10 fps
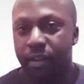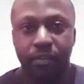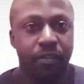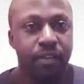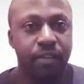
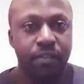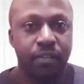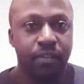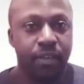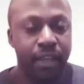sneeze,
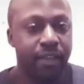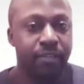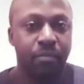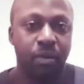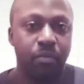they get
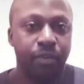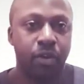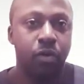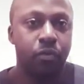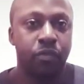someone with a
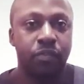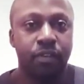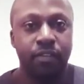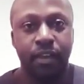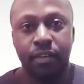cold to
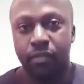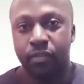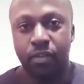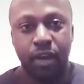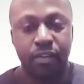sneeze at you,
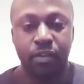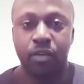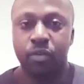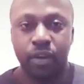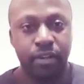so you catch a
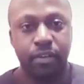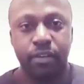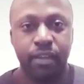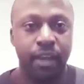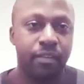cold, and
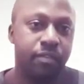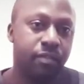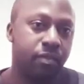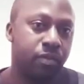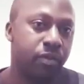yeah,
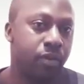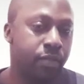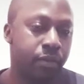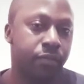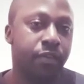so all
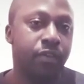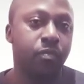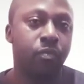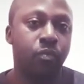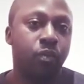those things
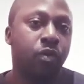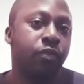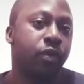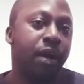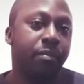
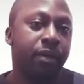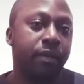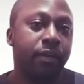also happen.